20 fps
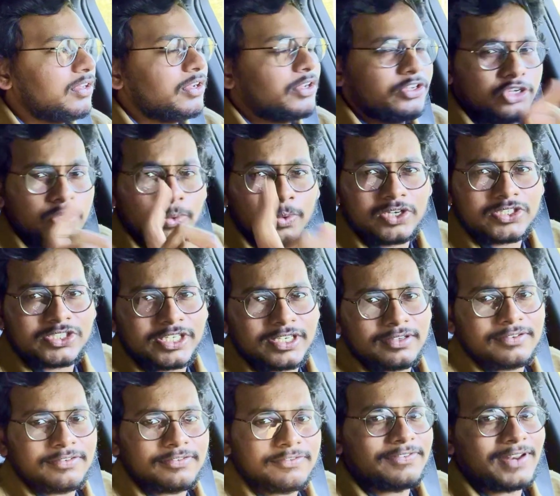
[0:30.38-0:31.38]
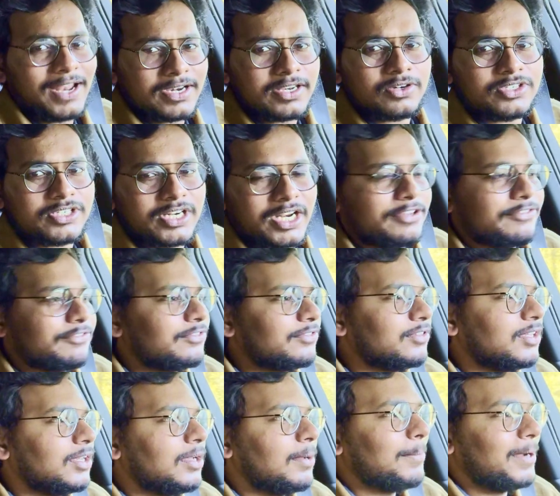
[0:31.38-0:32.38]
You're watching Flat Out Drive.
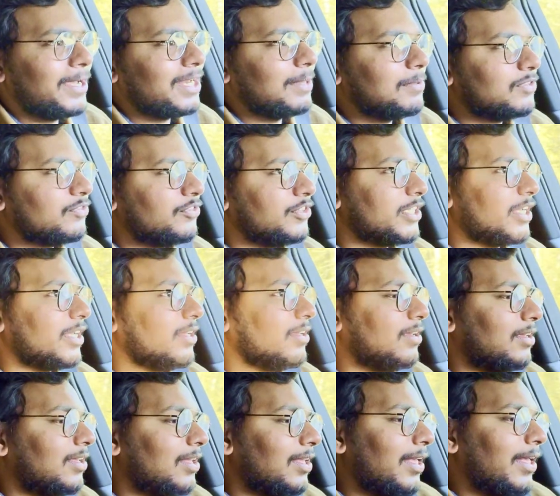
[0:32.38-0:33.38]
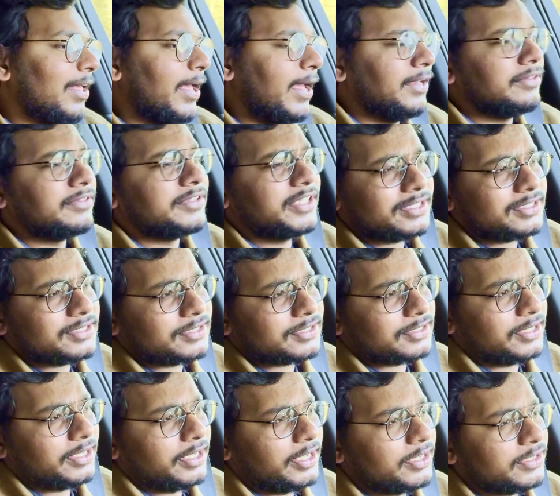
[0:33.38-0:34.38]
My name is Vijay, and
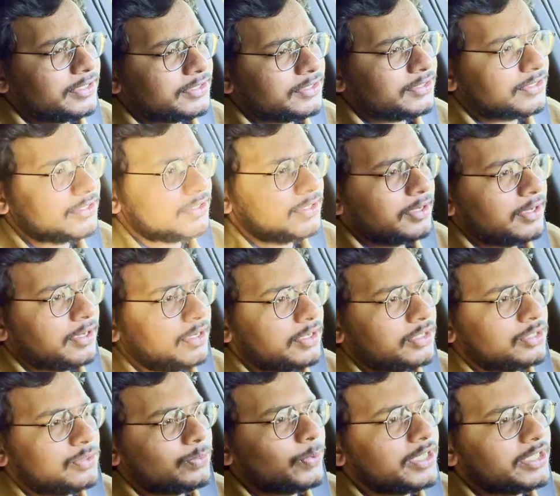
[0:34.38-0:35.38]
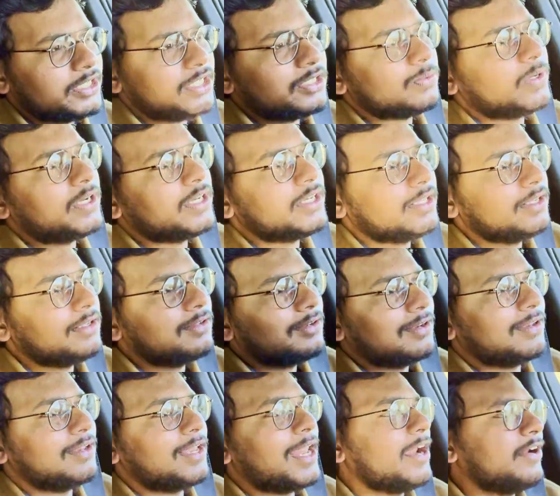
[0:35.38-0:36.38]
this is 2020
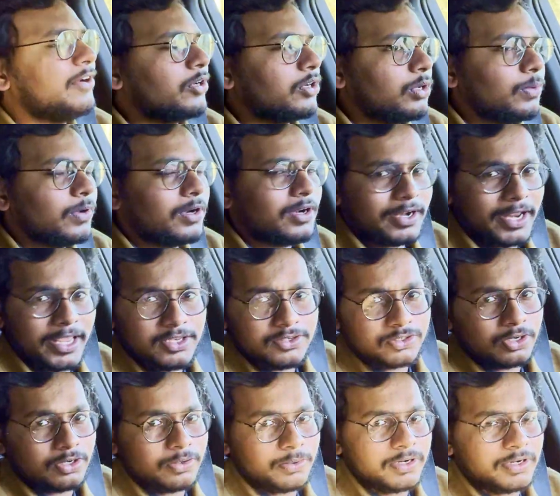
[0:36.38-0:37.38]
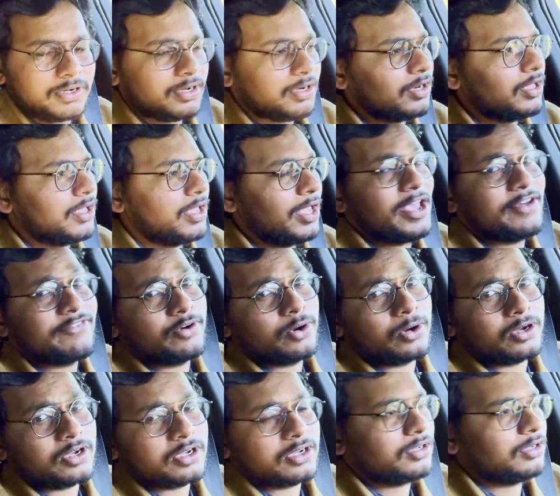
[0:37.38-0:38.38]
Land Rover Range Rover Evoque.